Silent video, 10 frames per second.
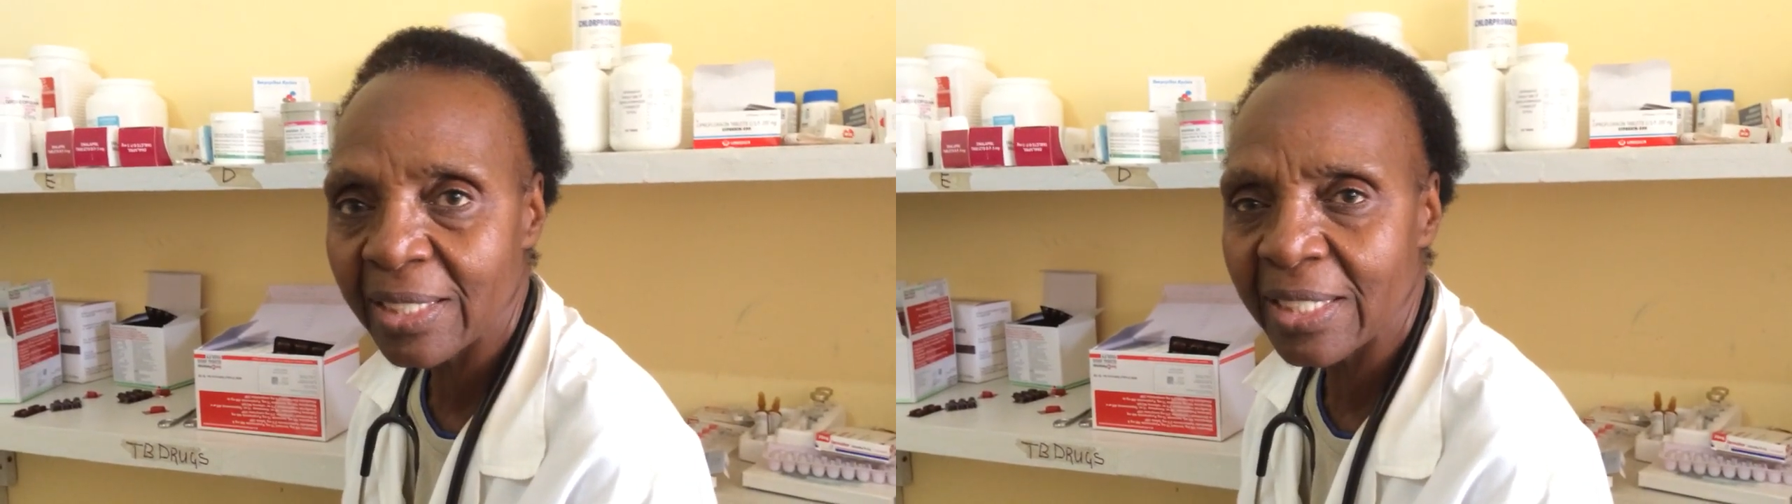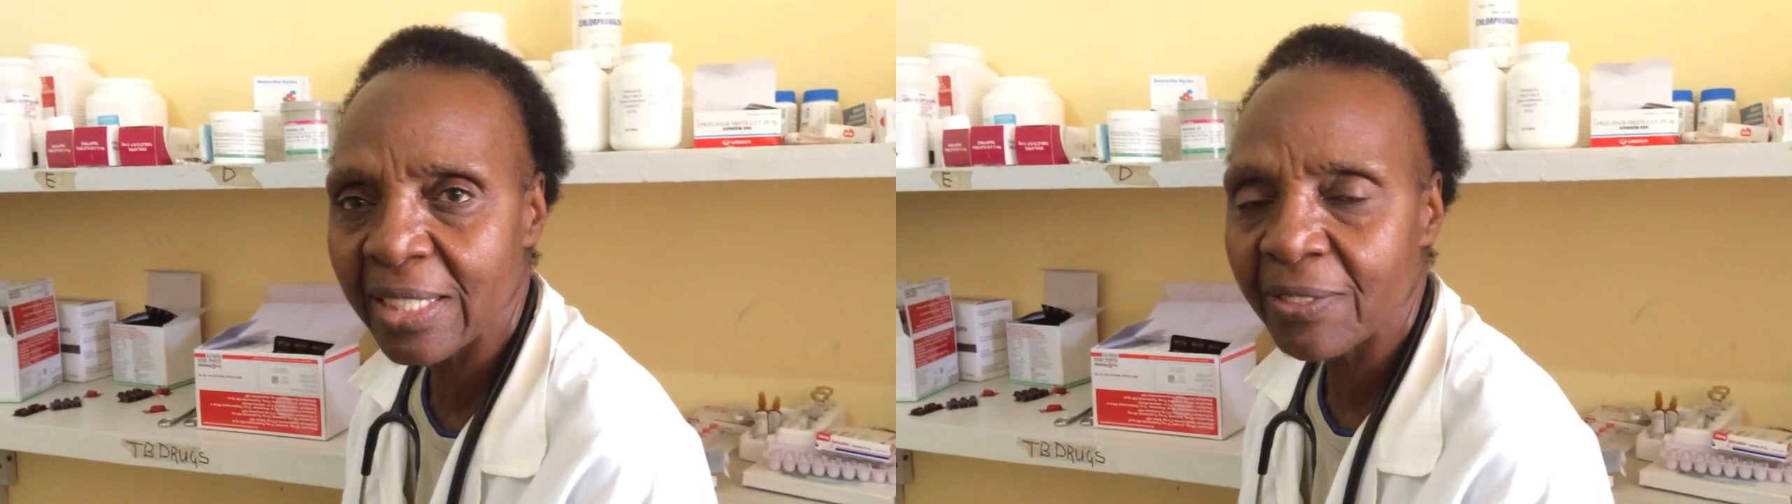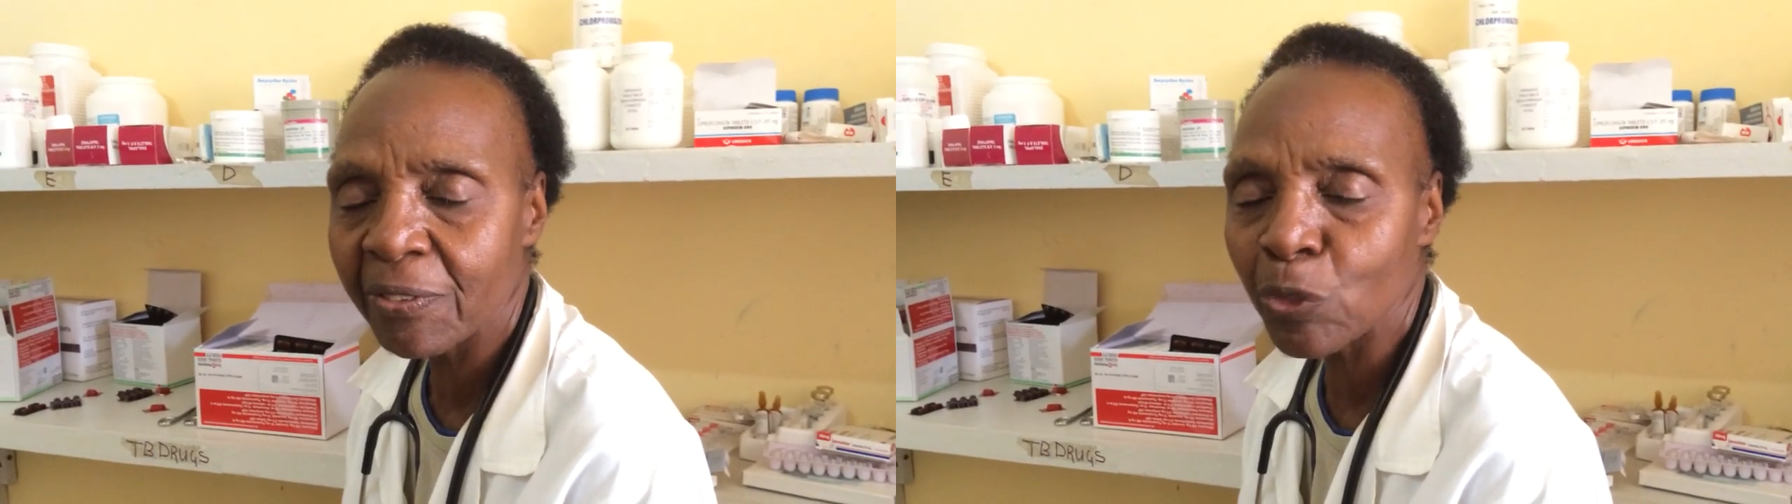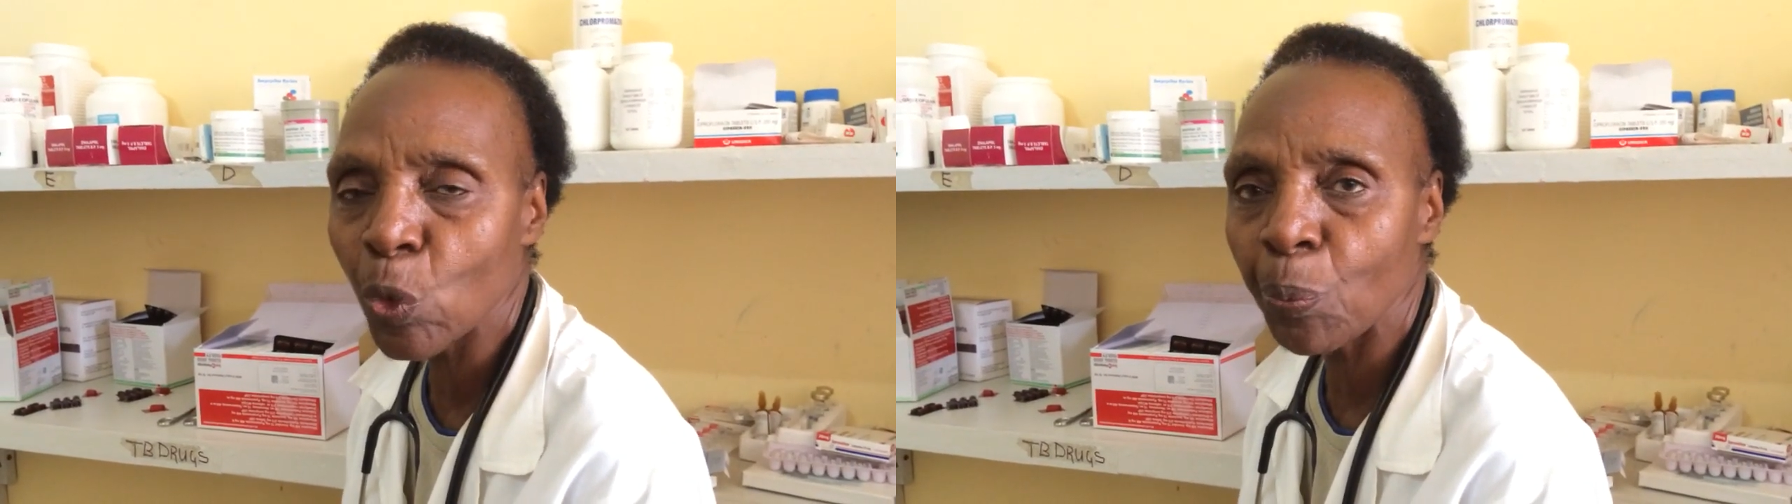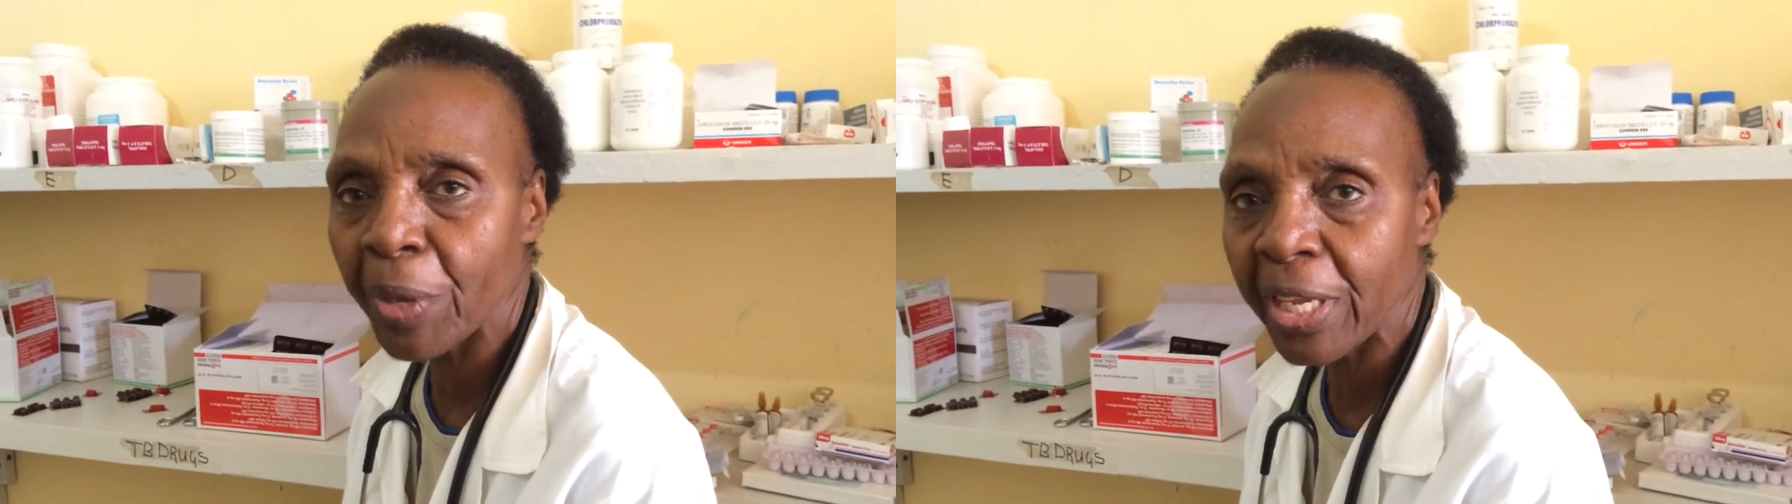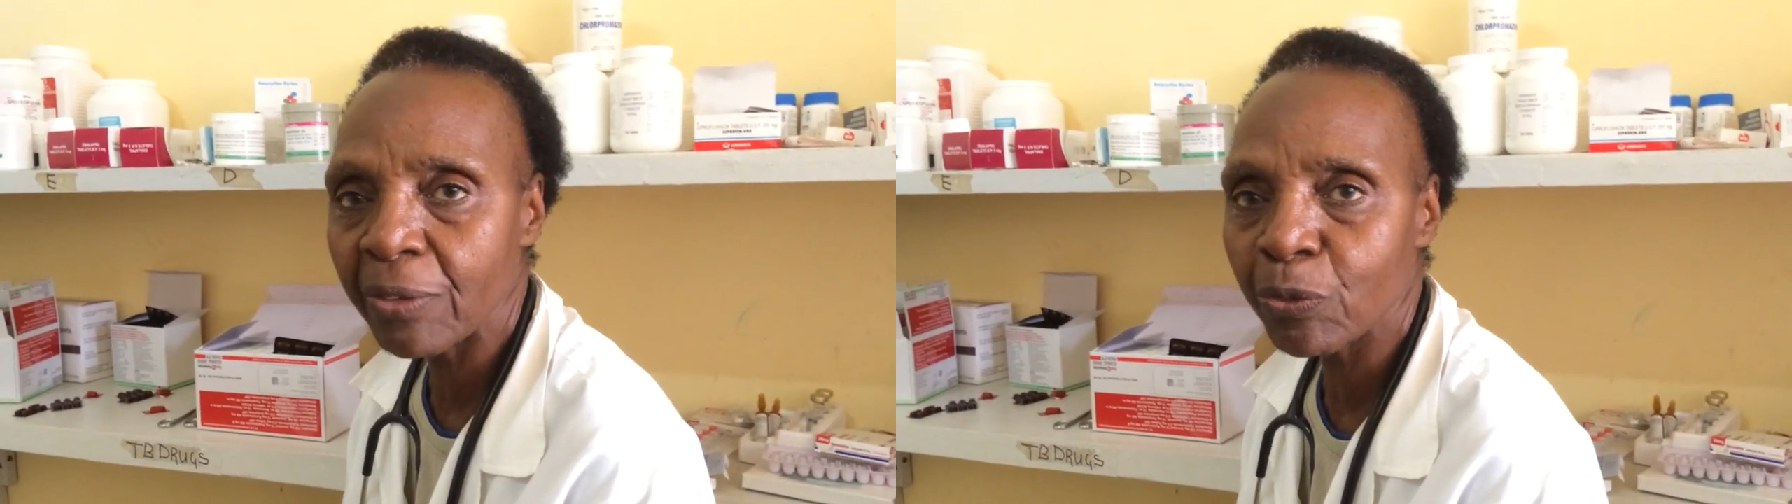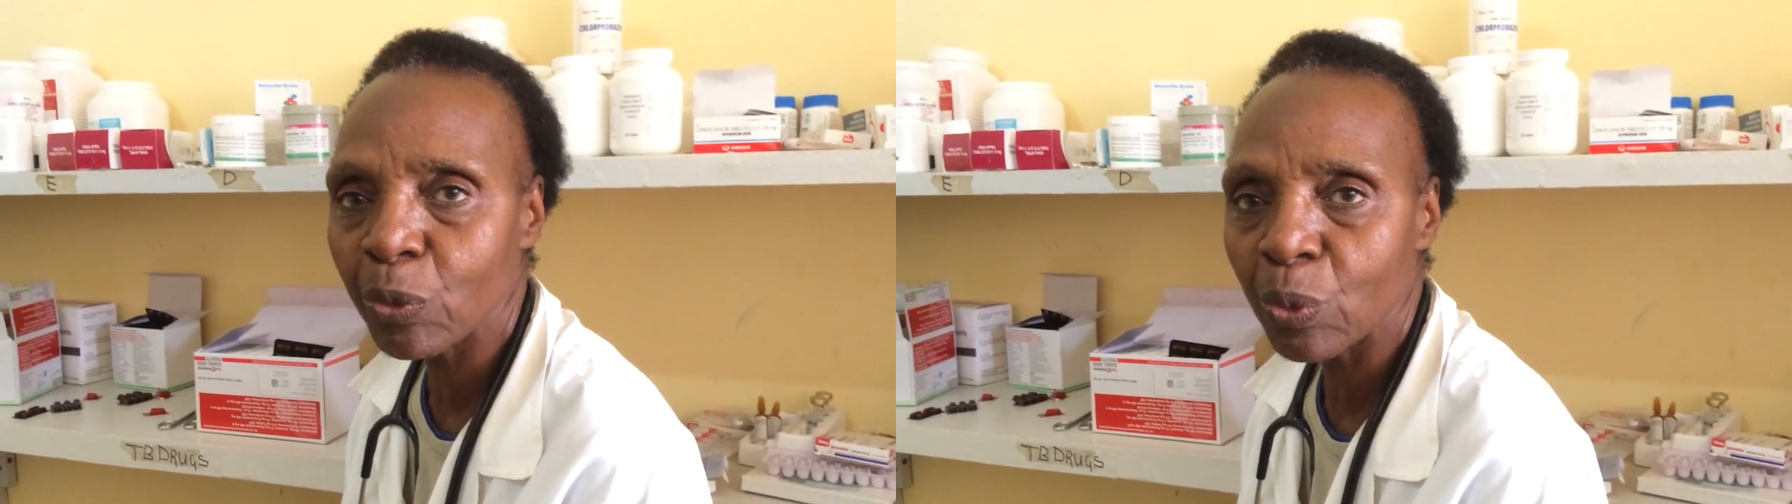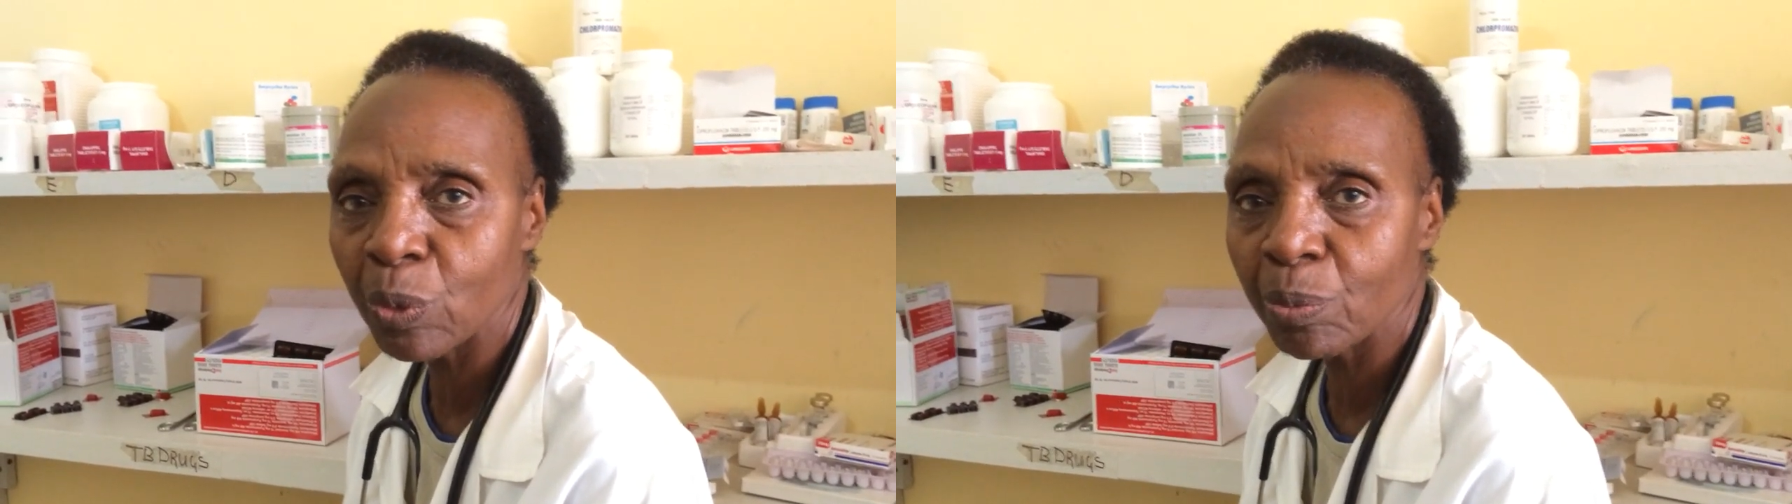it is so
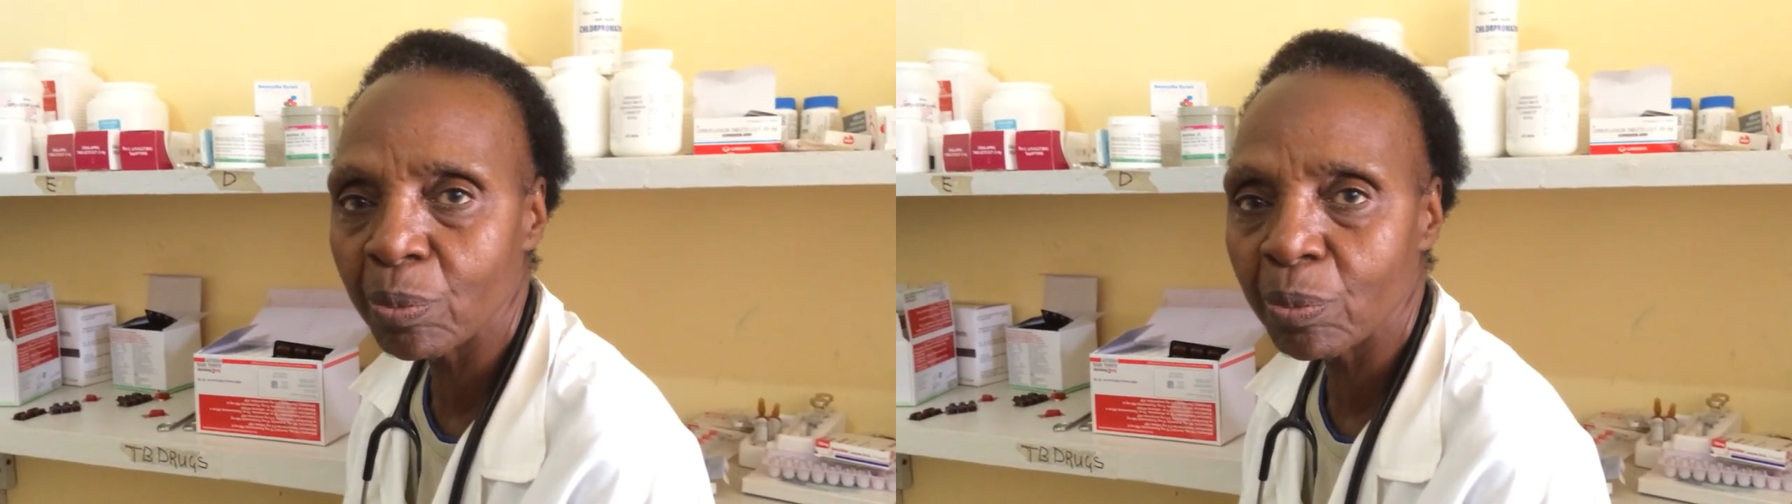painful